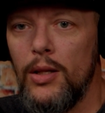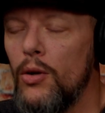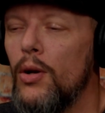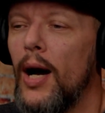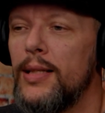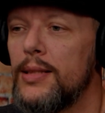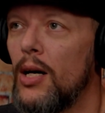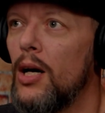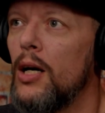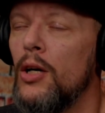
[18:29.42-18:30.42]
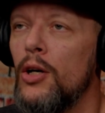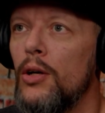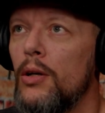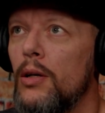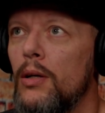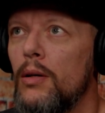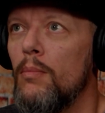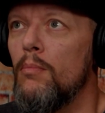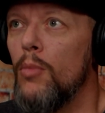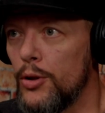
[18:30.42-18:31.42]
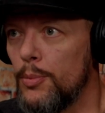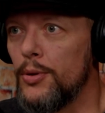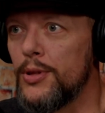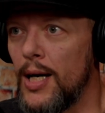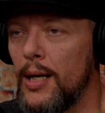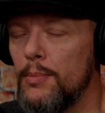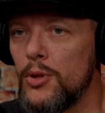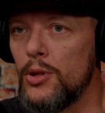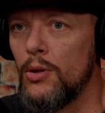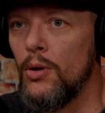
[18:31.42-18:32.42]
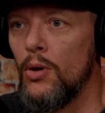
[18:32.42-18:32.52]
dude, I saw multiple times